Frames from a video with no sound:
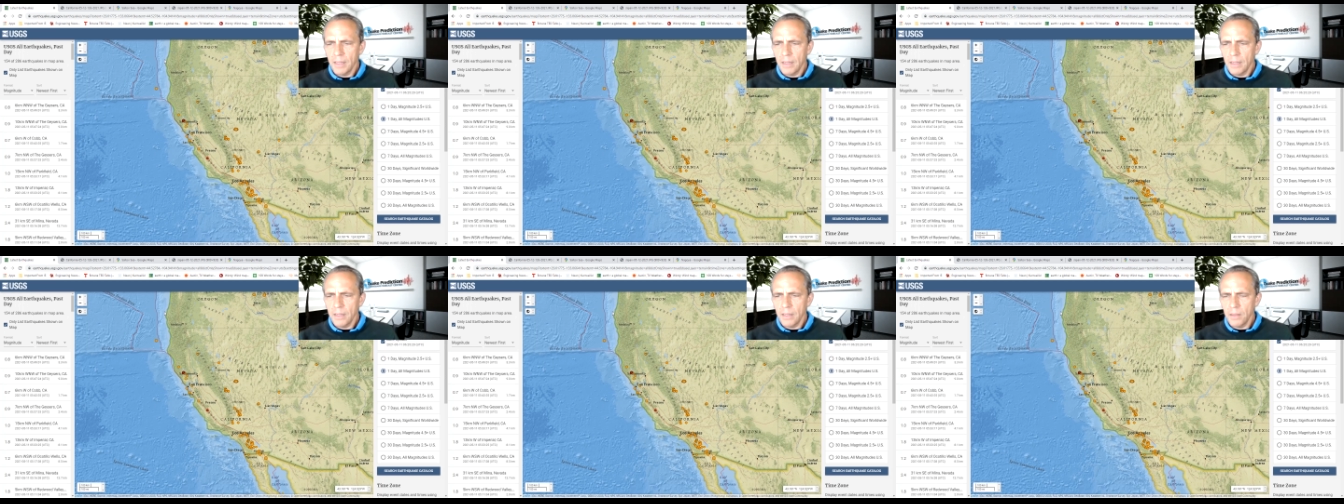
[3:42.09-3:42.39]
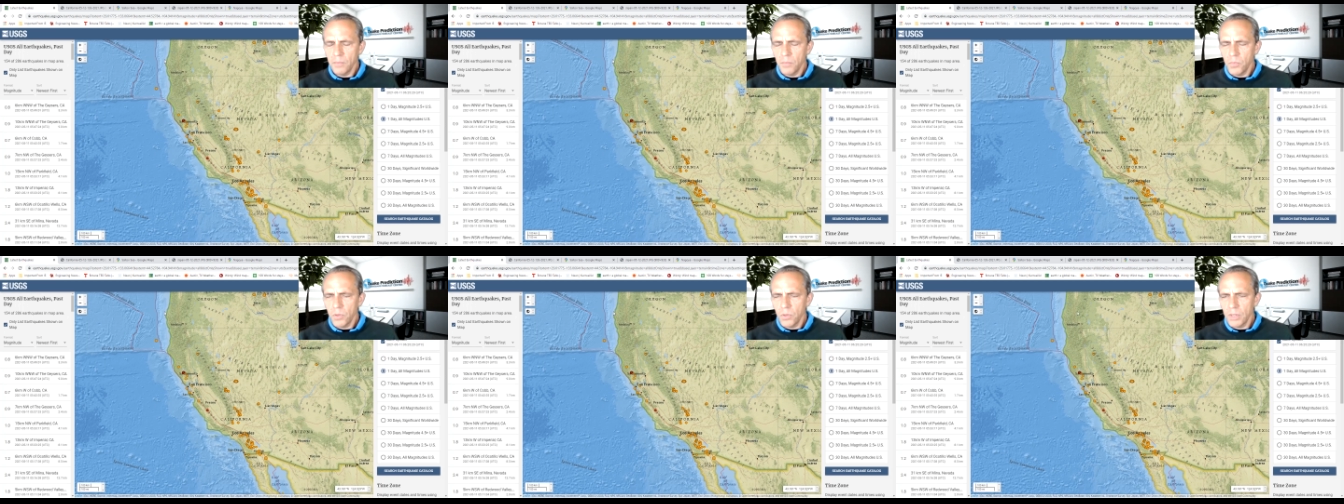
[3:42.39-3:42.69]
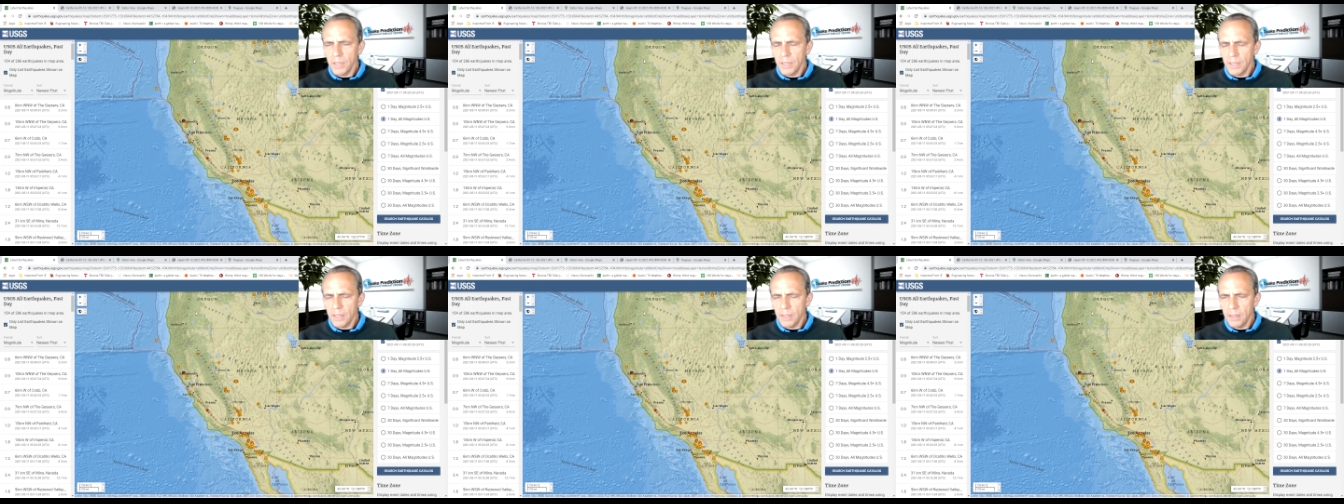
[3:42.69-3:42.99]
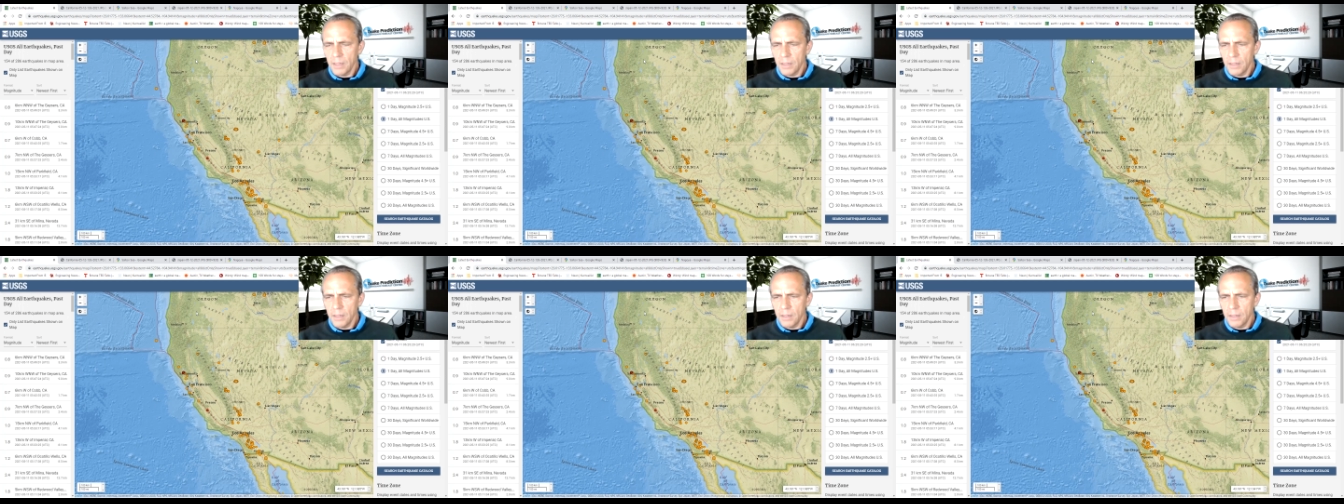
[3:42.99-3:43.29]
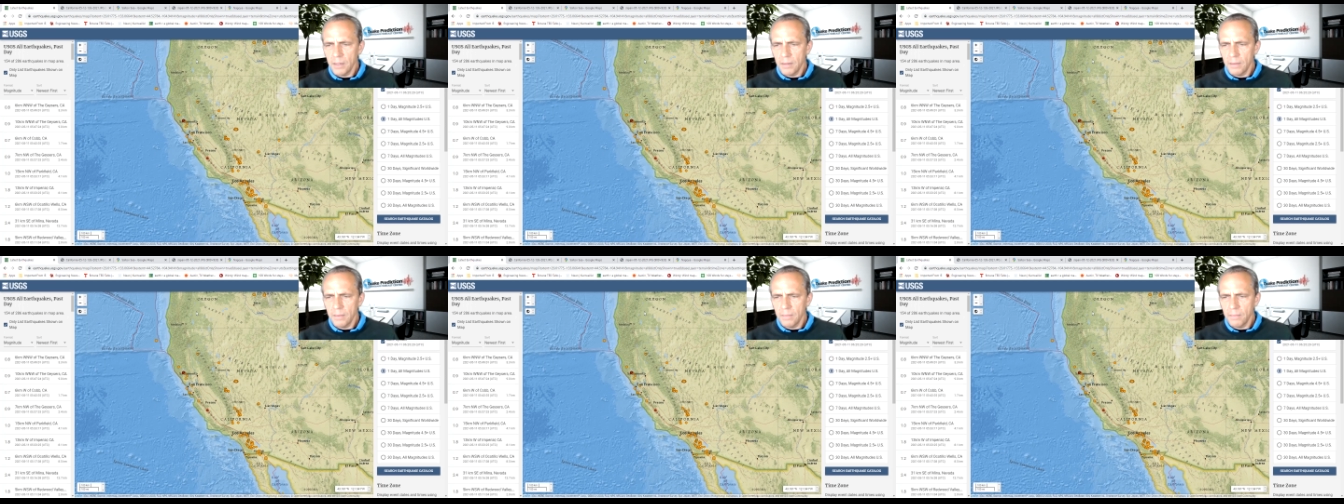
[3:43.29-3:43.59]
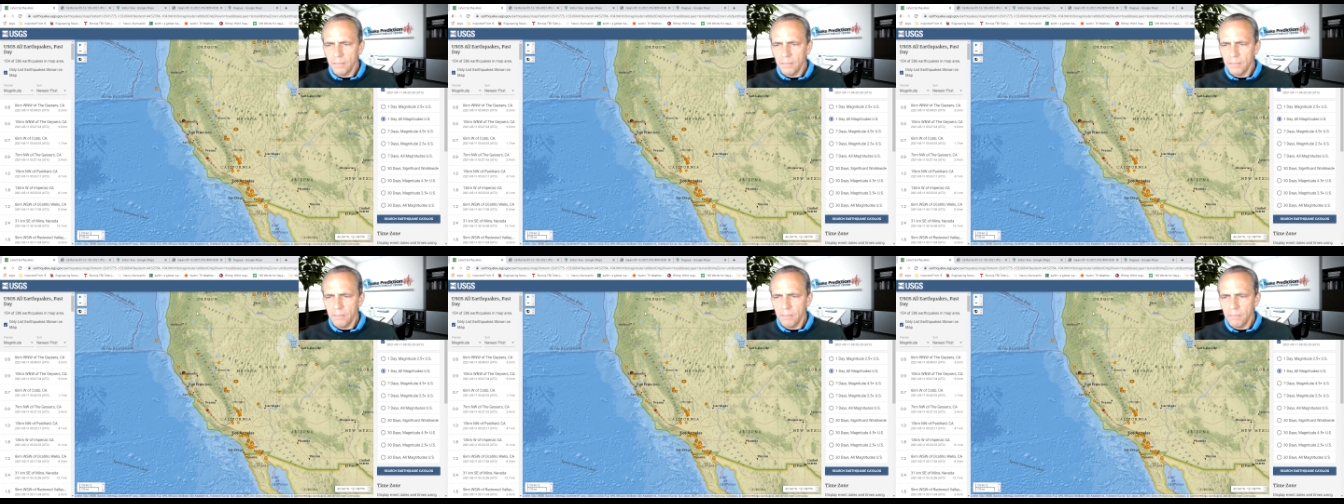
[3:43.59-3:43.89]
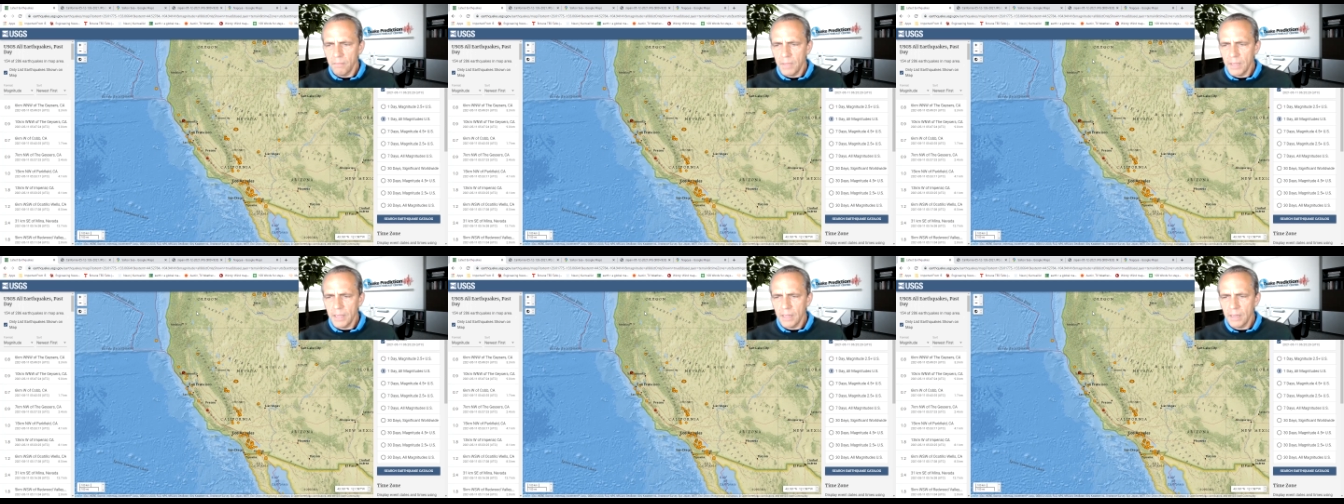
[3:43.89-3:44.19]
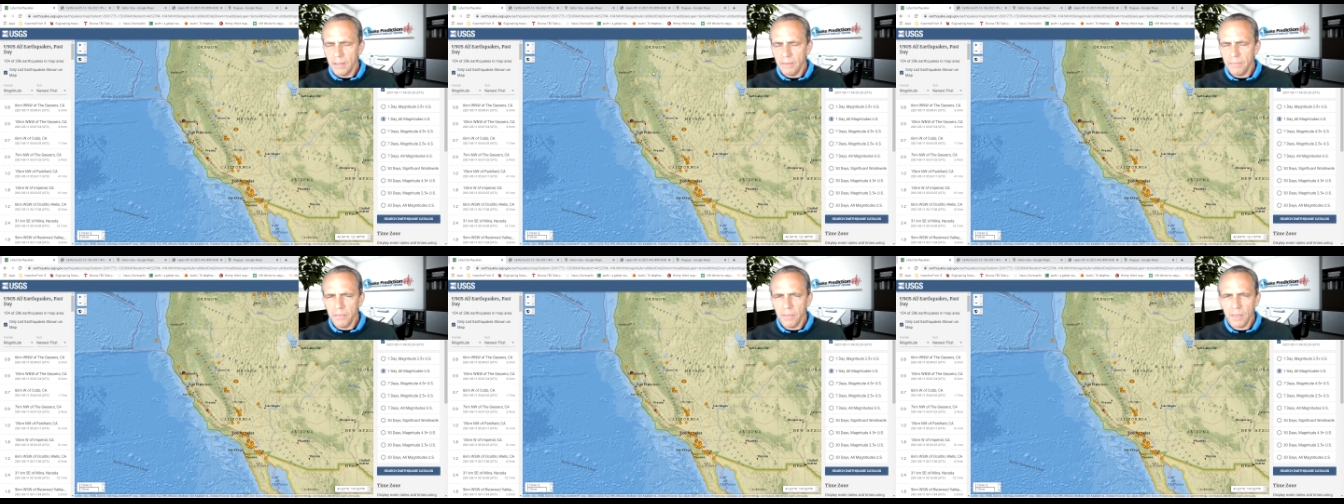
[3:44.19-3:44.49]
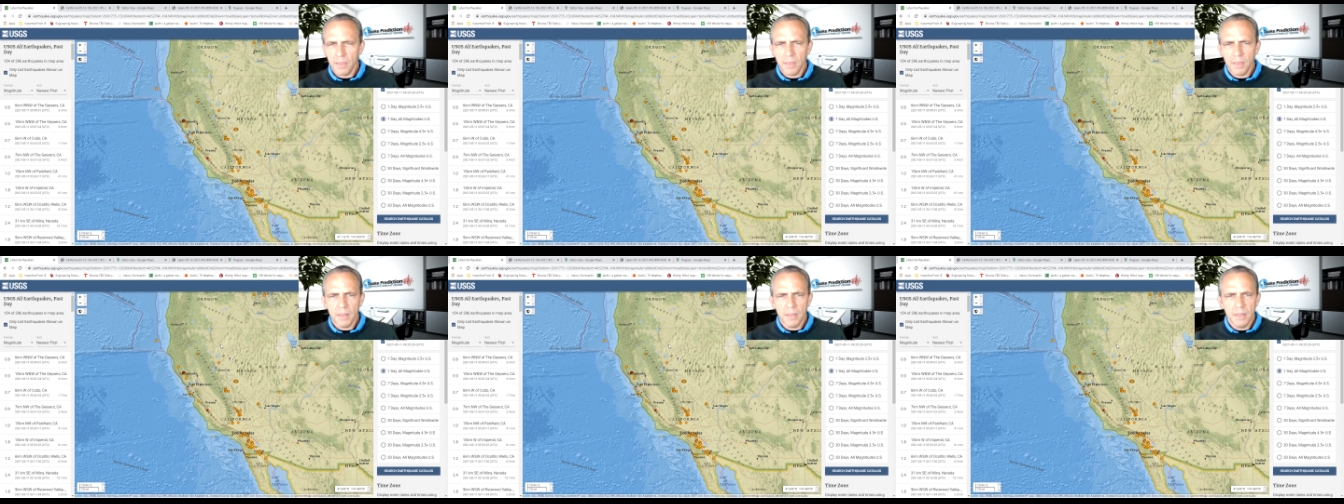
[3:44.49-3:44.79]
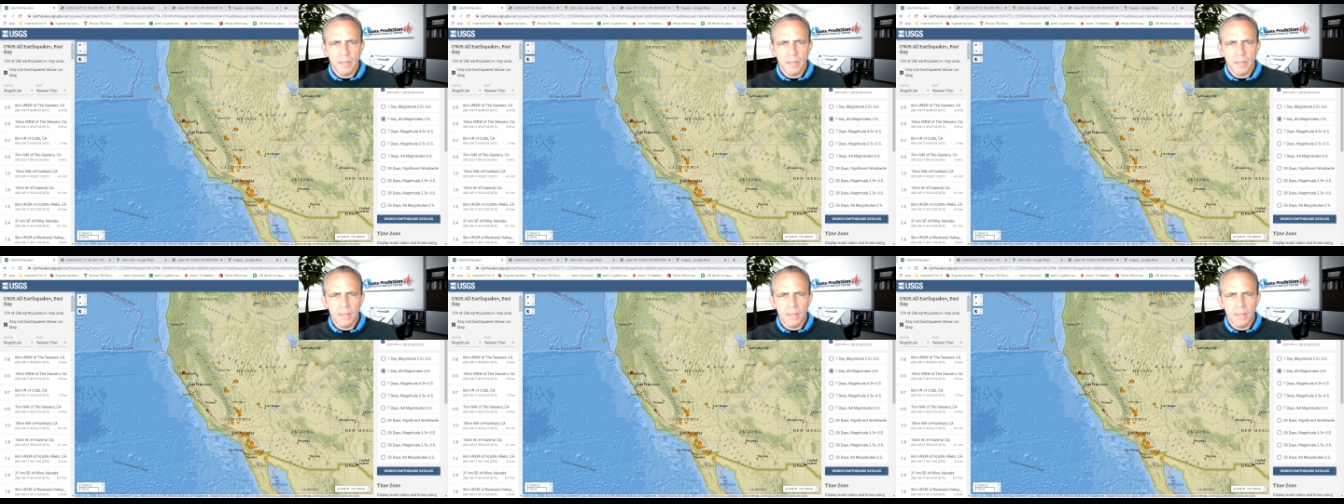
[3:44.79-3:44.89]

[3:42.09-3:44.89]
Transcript: in the morning on May 11th.